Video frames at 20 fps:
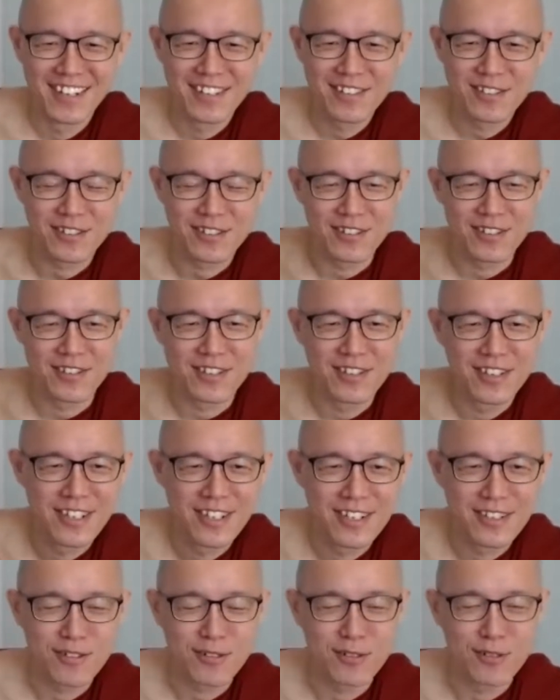to
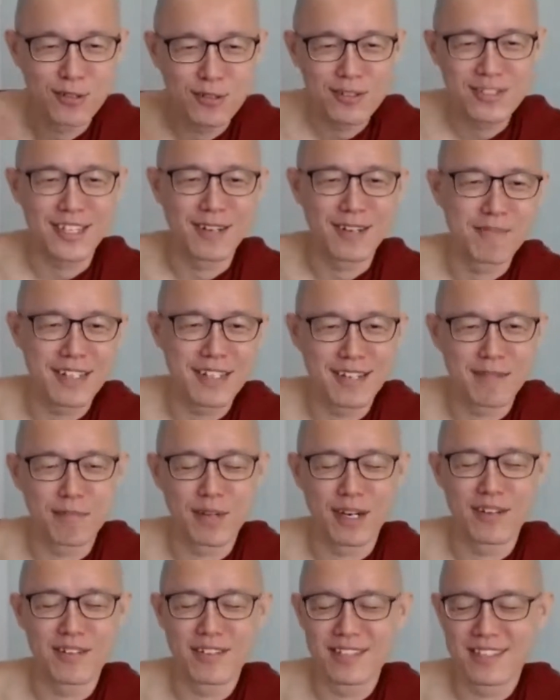do something
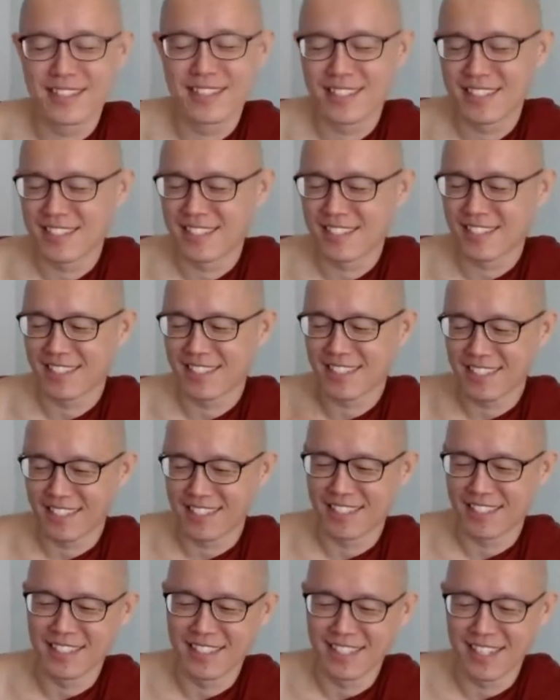about
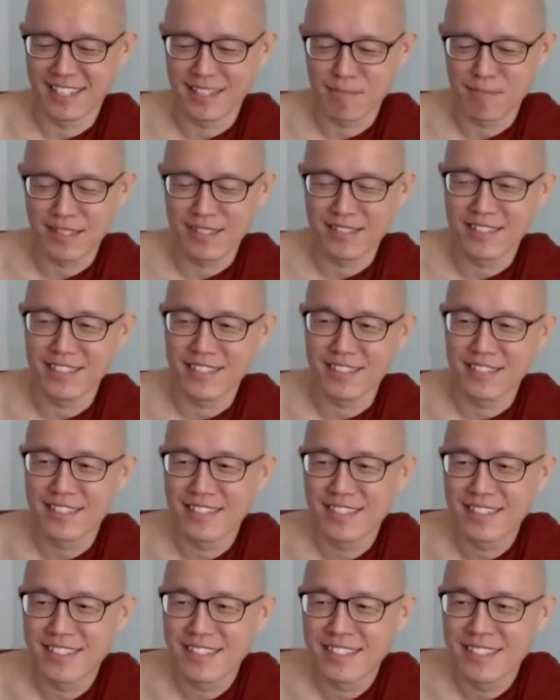the other person.
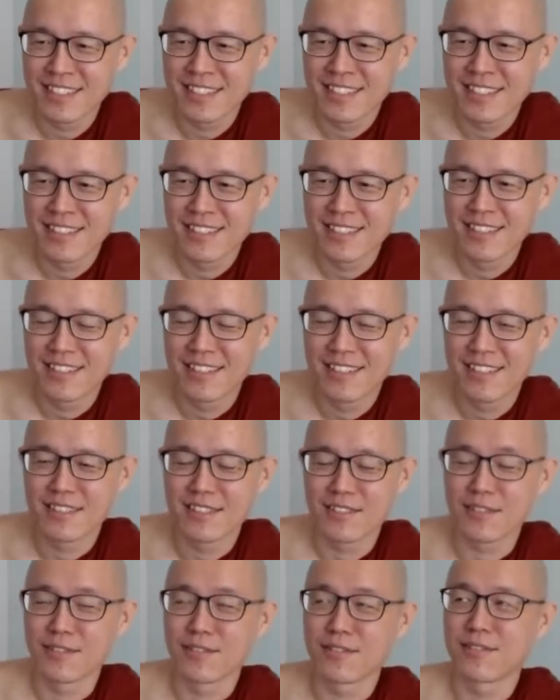
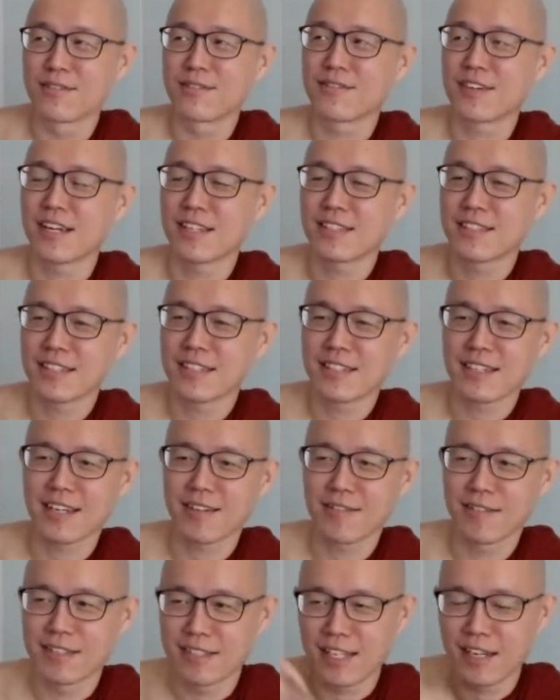So father
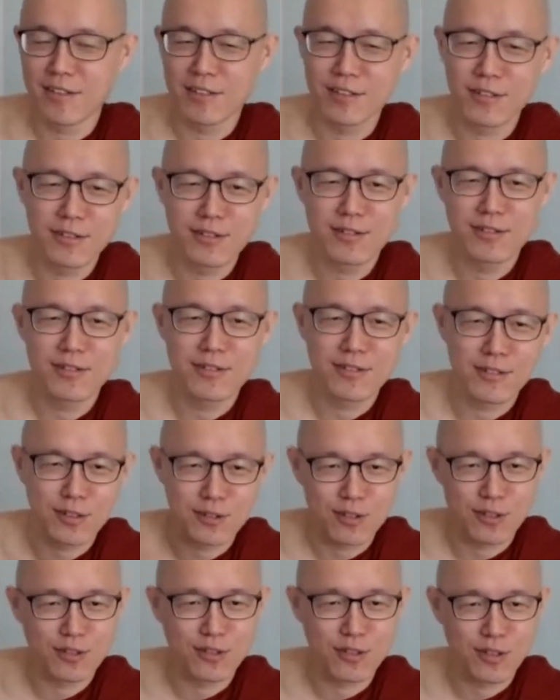come and tell you,
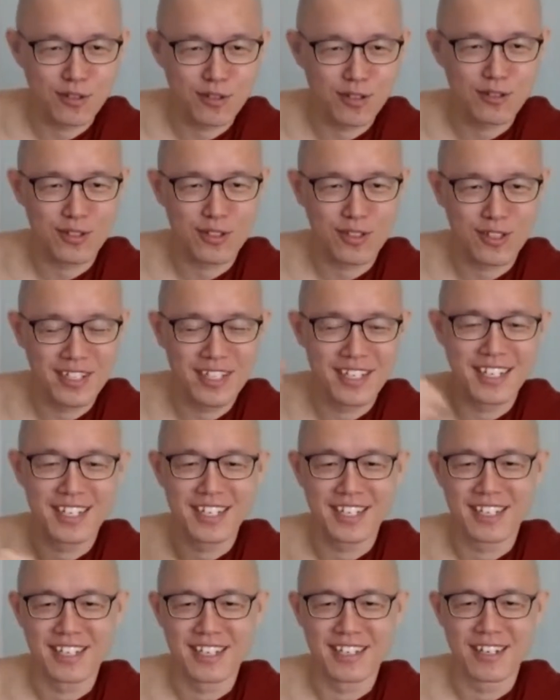
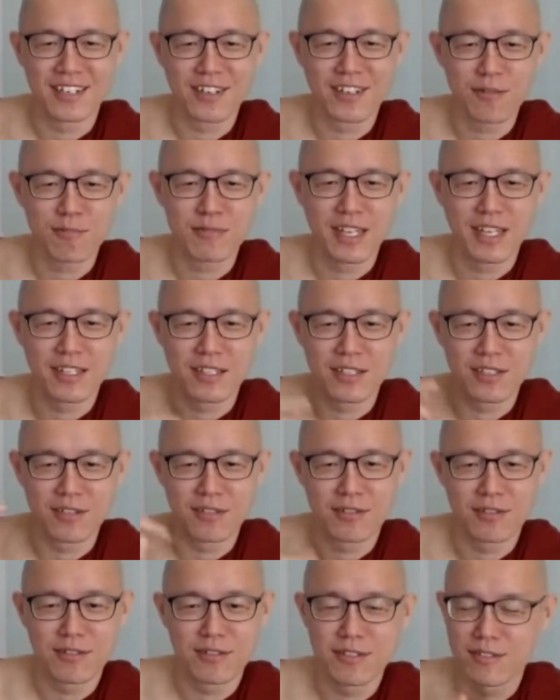hope that you